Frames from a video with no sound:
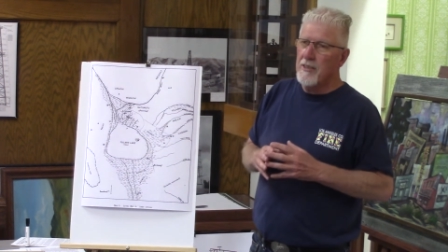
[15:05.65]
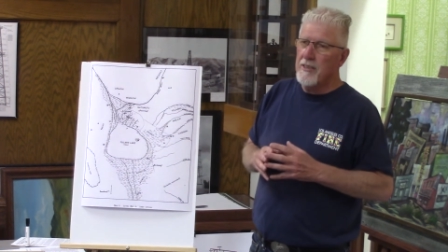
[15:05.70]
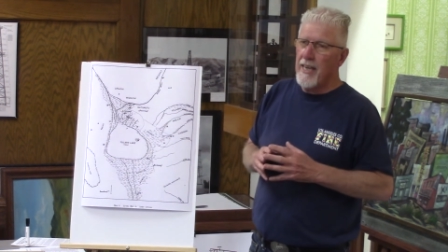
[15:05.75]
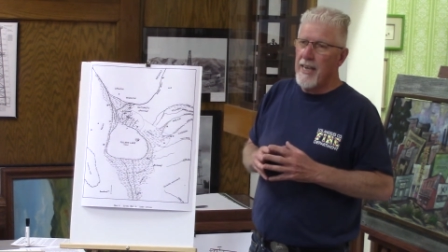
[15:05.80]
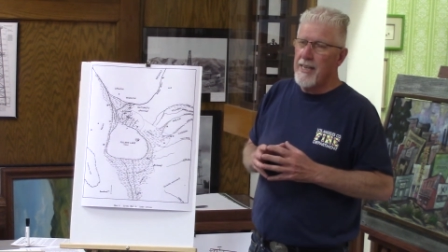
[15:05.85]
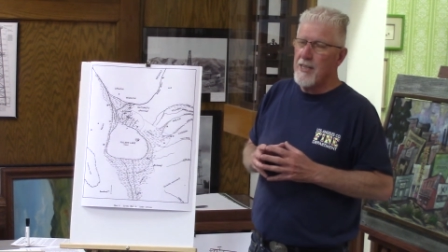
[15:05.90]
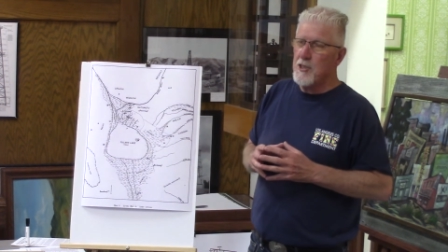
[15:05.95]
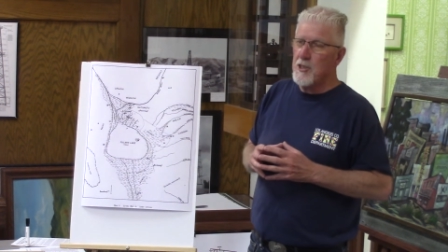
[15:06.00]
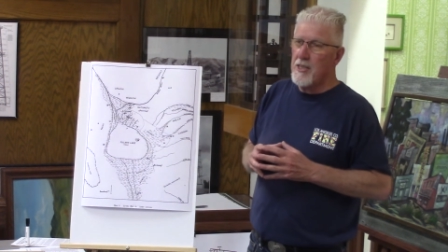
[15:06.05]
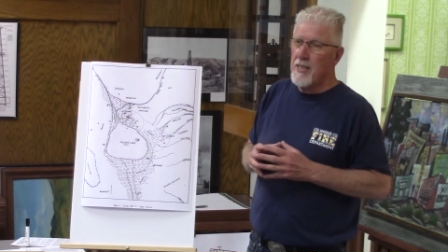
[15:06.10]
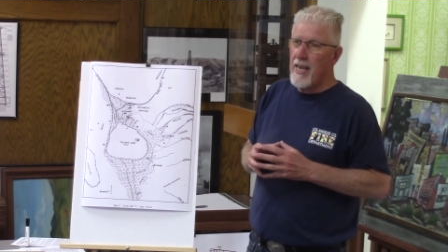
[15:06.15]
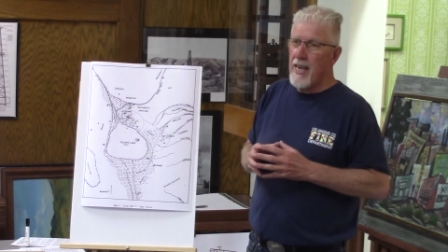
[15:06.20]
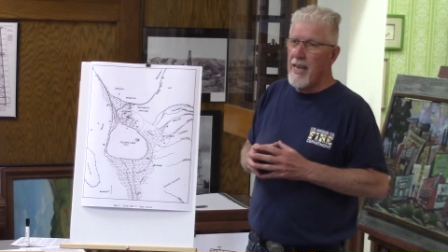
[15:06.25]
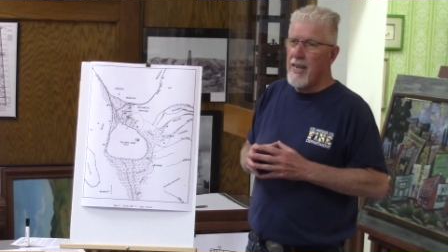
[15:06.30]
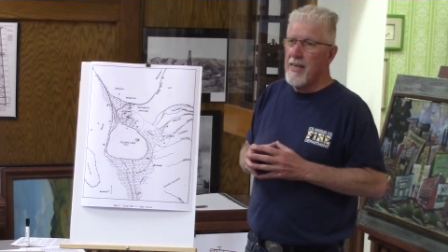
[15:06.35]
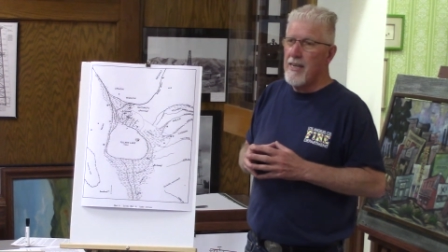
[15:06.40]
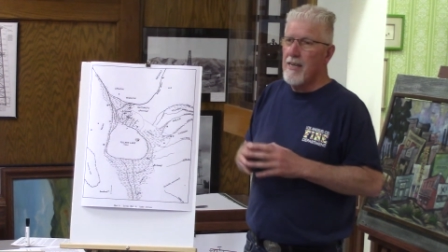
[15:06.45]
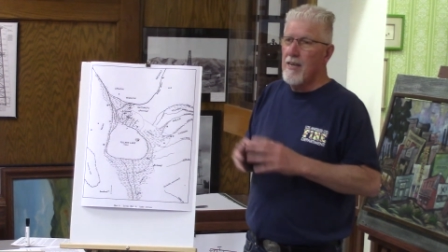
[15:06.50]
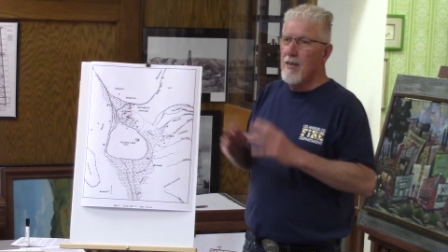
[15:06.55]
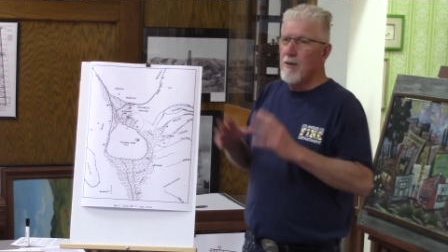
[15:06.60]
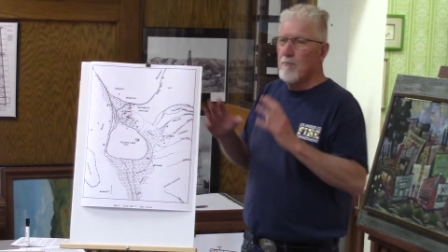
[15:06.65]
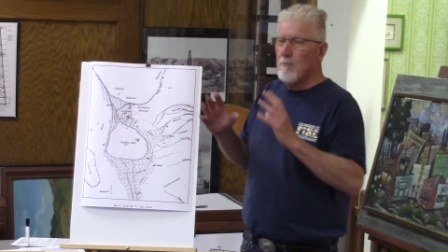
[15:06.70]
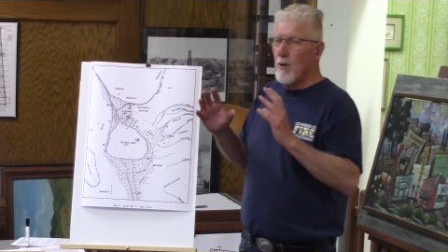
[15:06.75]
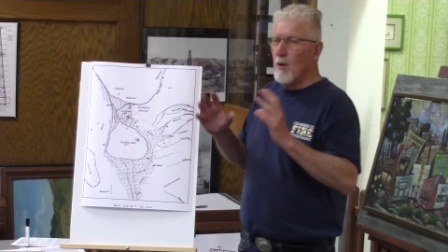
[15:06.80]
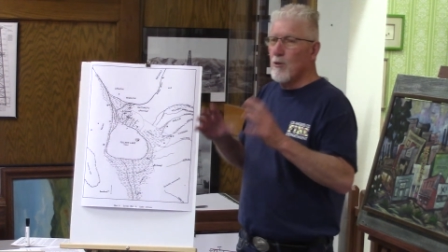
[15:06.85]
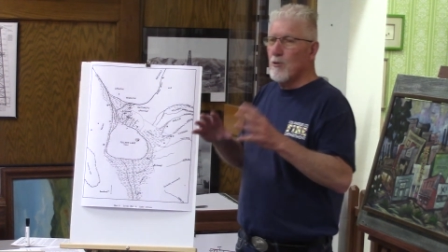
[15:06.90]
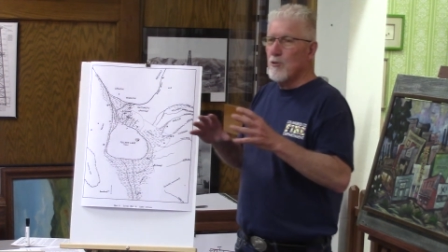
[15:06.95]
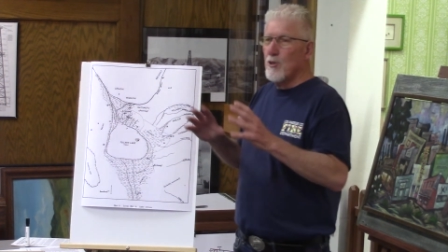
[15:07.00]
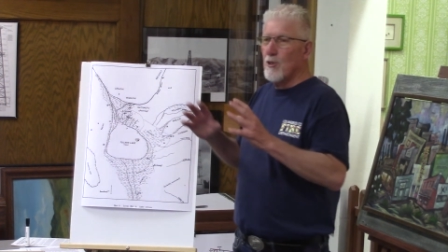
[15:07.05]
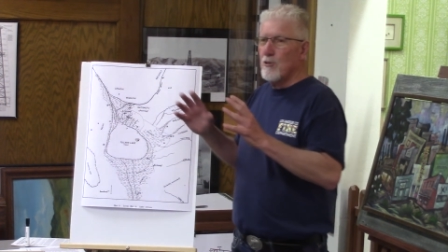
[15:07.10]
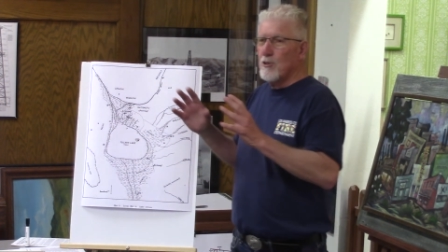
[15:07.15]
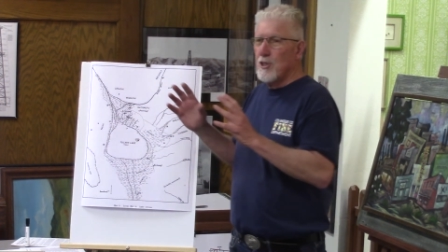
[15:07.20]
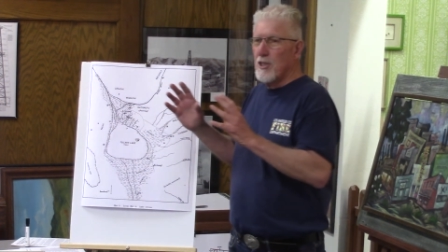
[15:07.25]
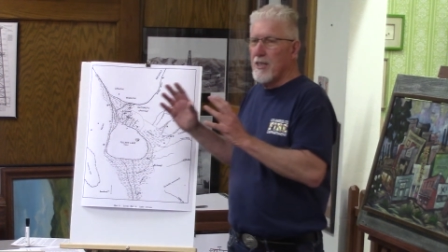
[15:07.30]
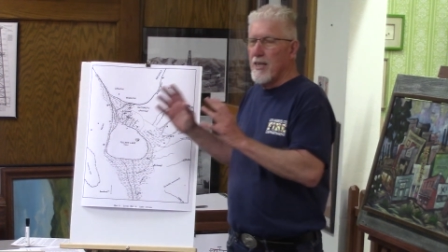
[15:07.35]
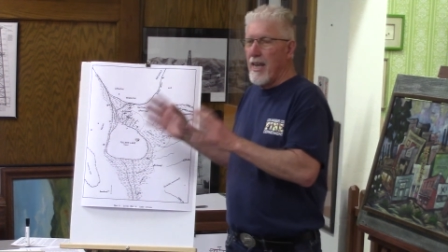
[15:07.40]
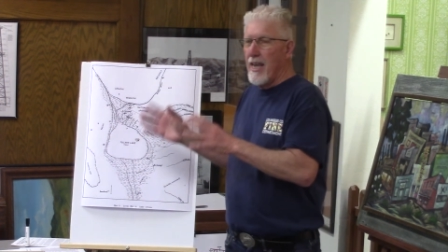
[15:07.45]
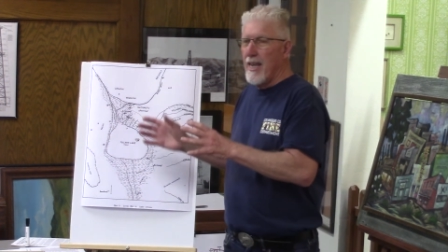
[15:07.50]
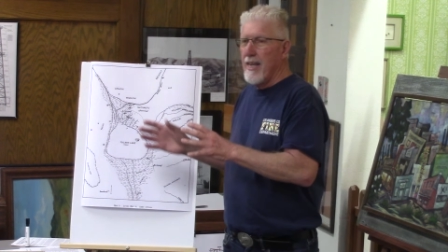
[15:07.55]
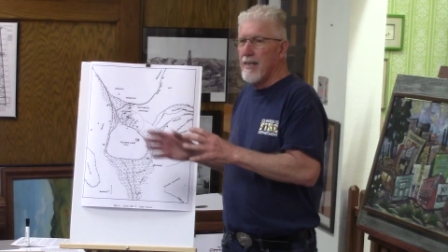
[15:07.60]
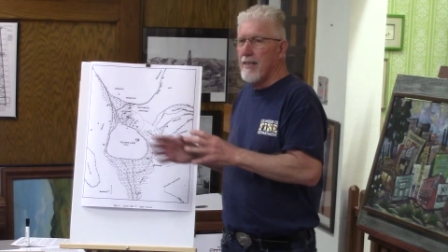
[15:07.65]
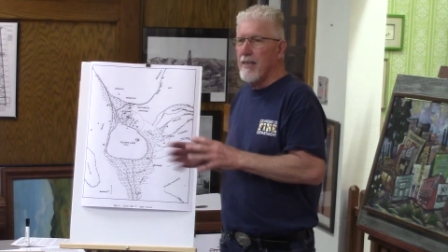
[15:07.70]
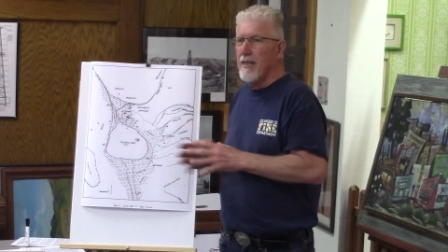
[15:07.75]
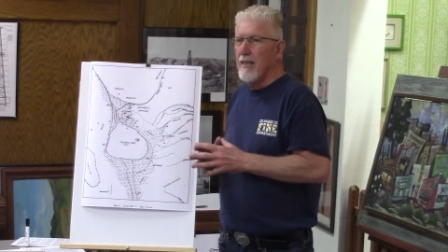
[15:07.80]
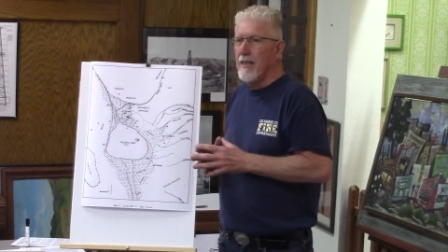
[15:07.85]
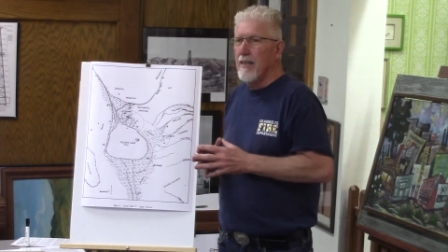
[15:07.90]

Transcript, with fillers: de Chene, Pozo Chene.